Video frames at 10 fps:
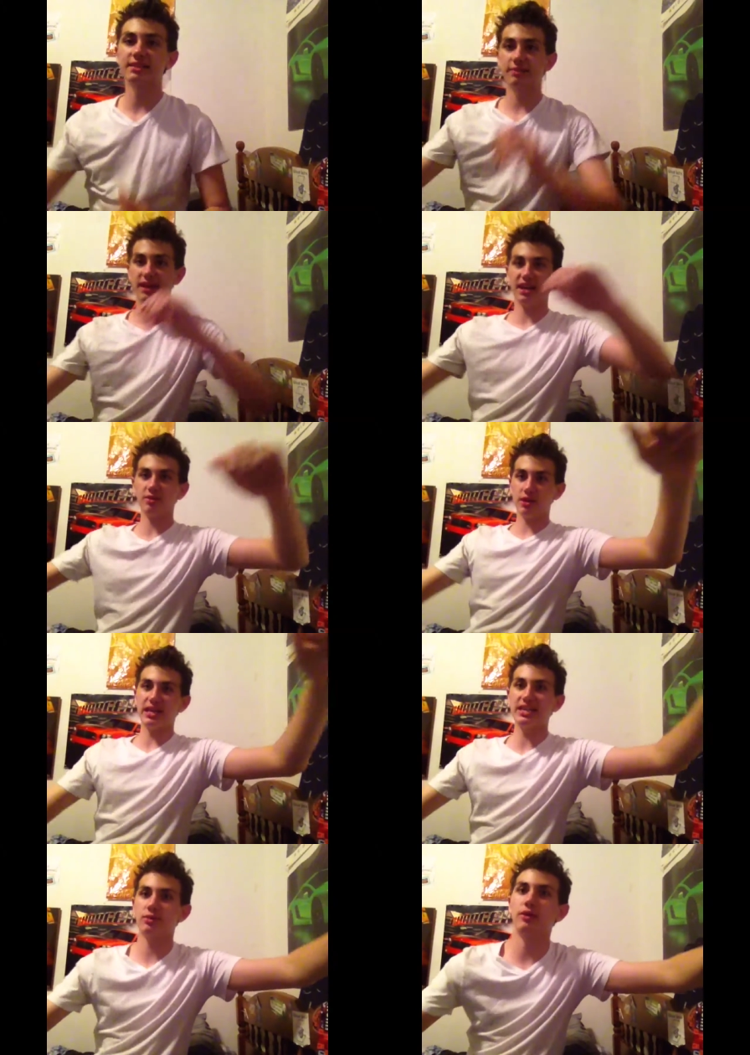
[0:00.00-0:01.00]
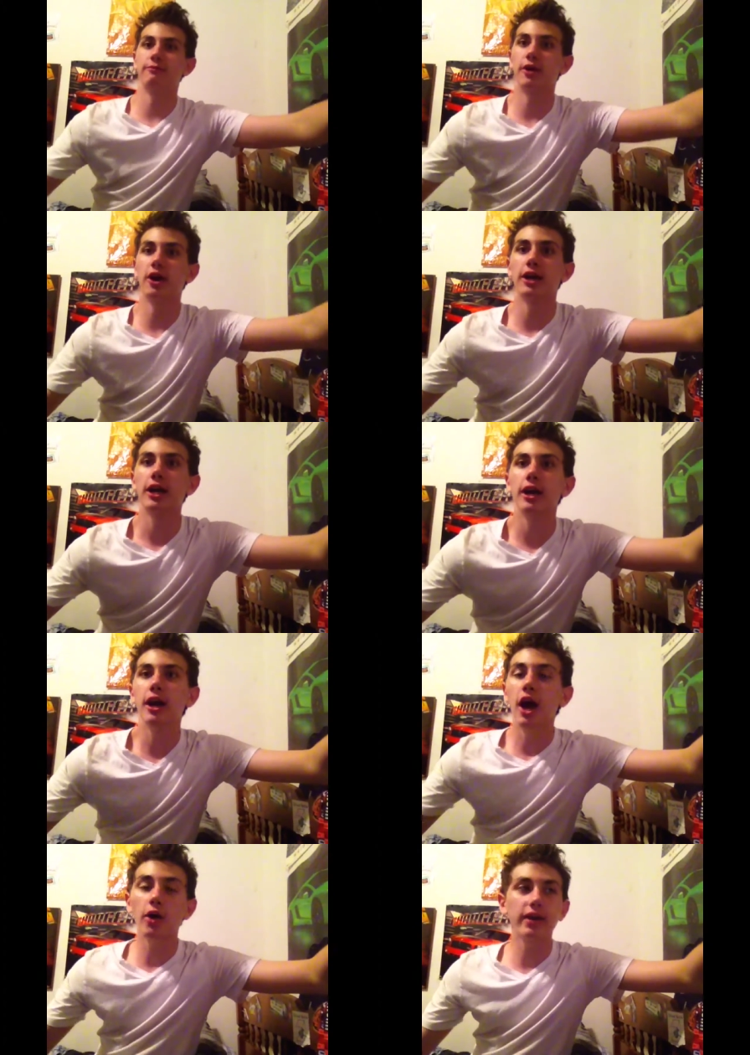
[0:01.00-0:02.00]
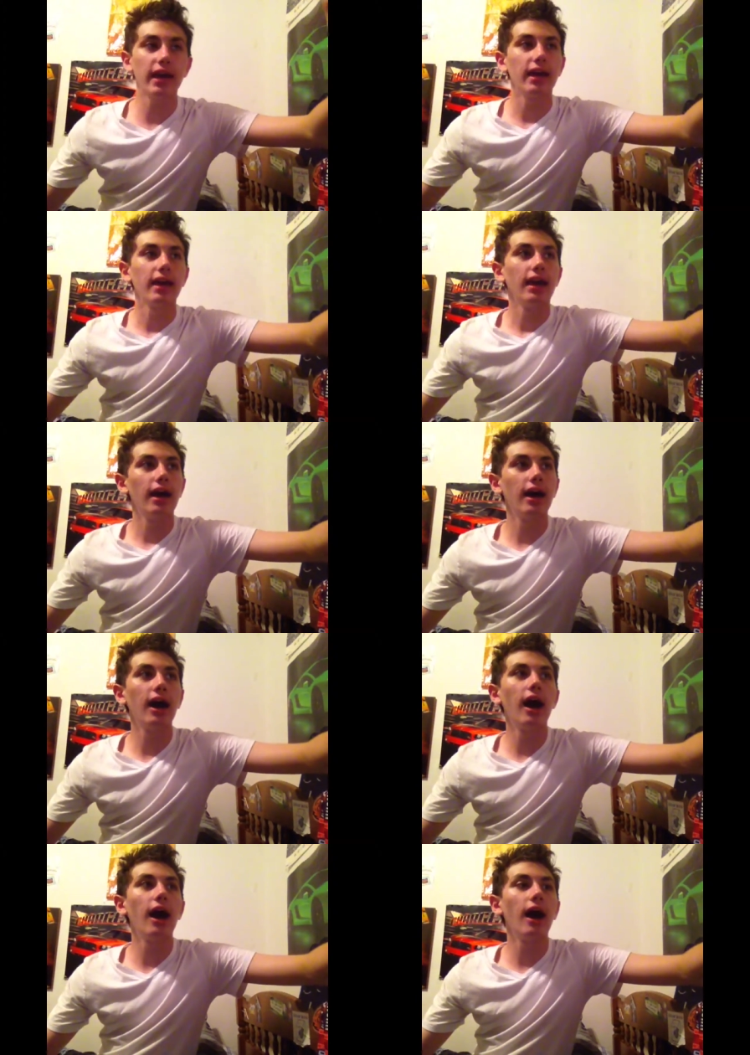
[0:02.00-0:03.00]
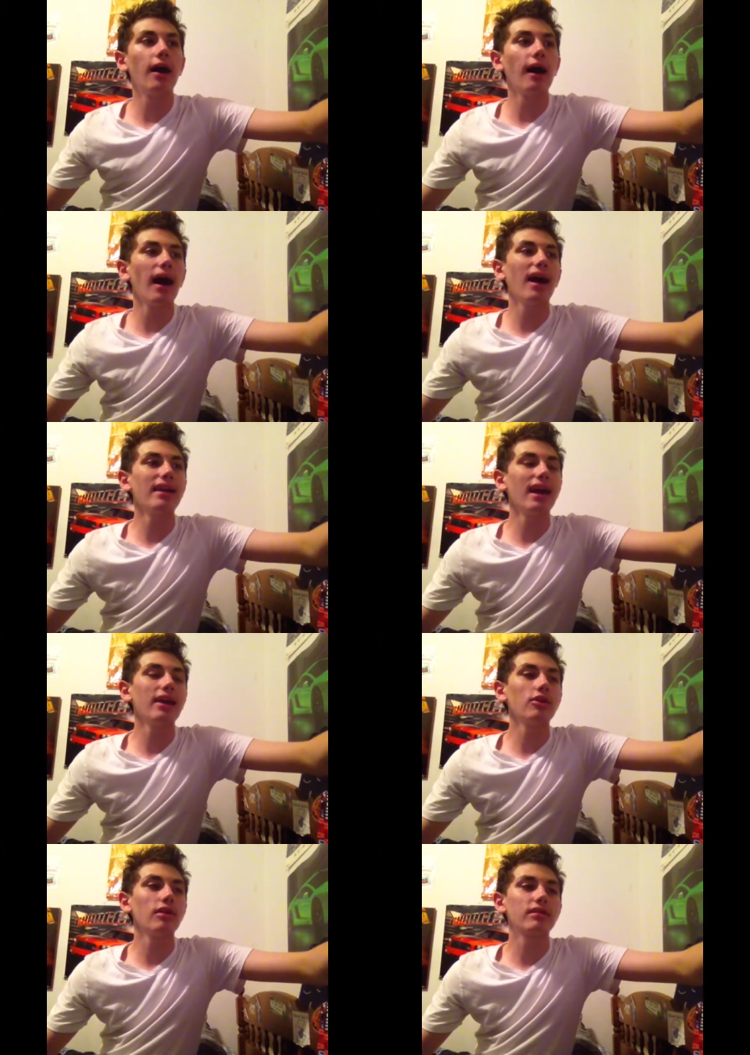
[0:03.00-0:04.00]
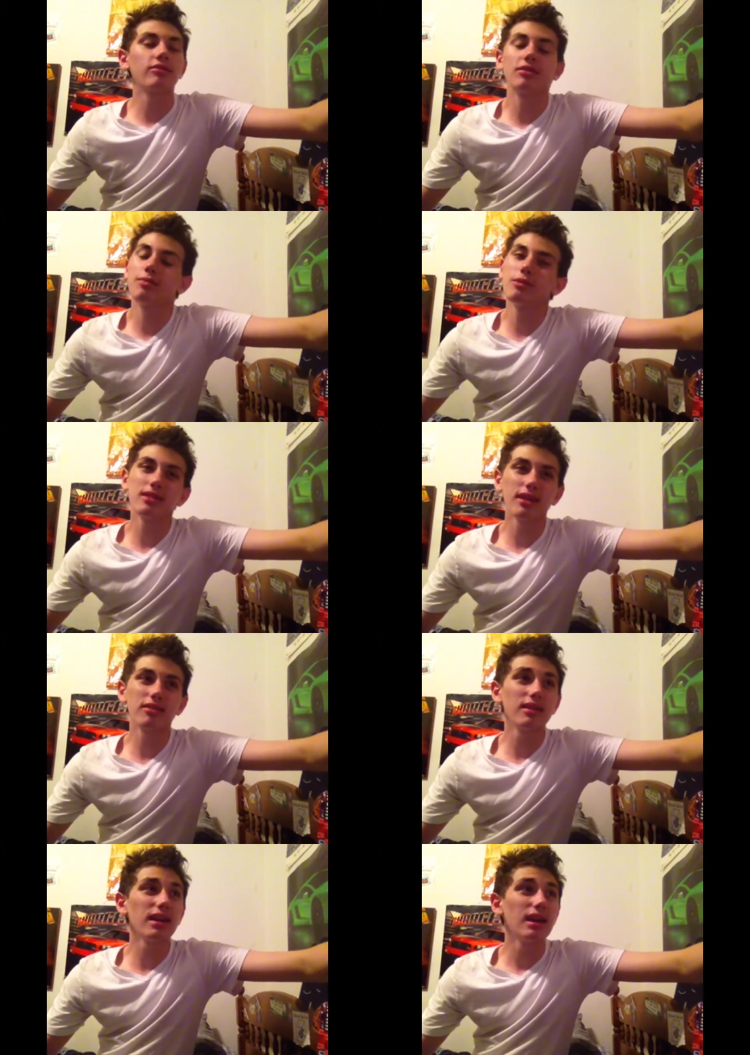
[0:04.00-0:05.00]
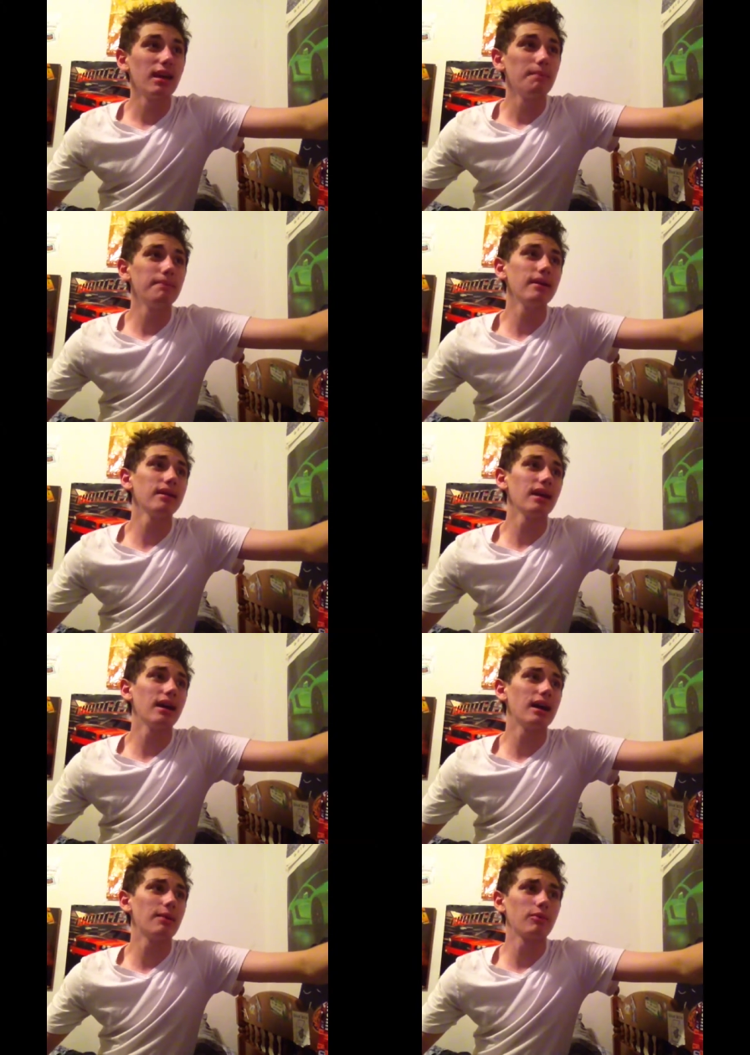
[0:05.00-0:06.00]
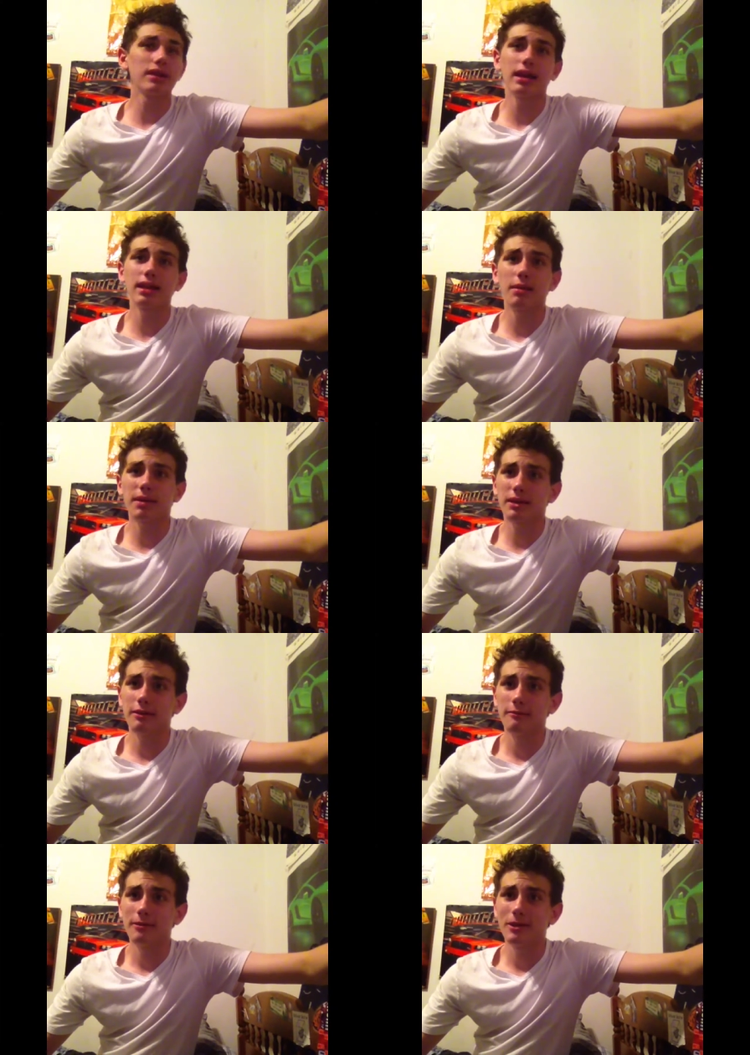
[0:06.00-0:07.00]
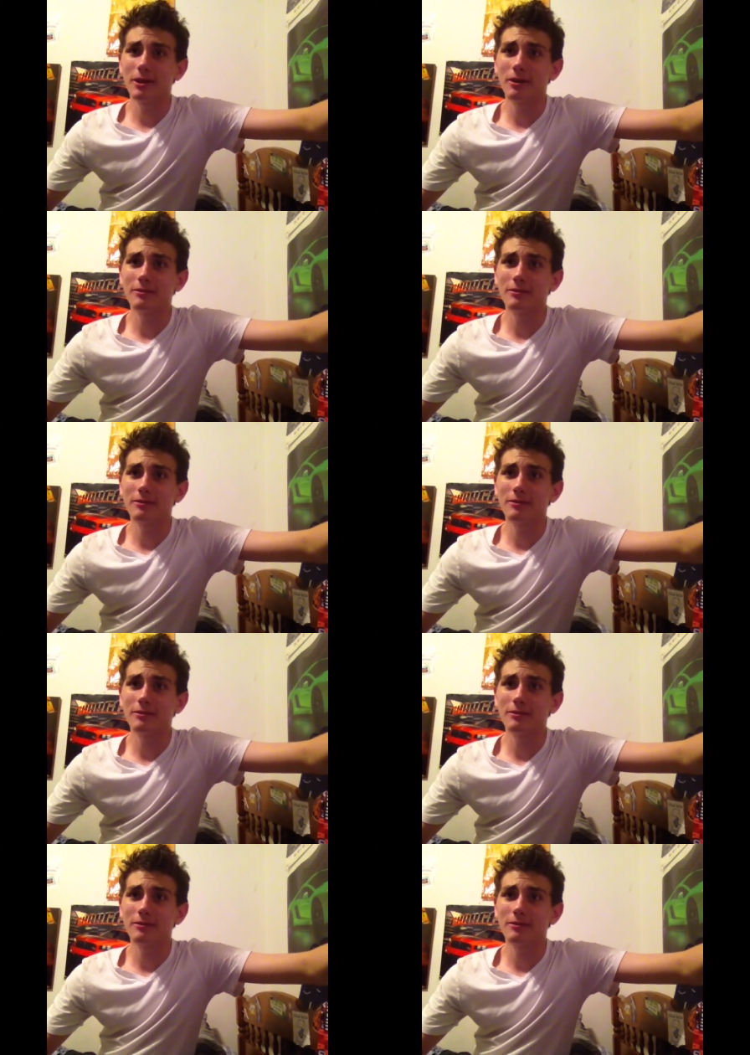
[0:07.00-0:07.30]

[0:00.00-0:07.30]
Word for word: is my Aqua ice cream vlog. Okay, uh, yeah, I know that's something I posted yesterday, but I'm running out of topics, so.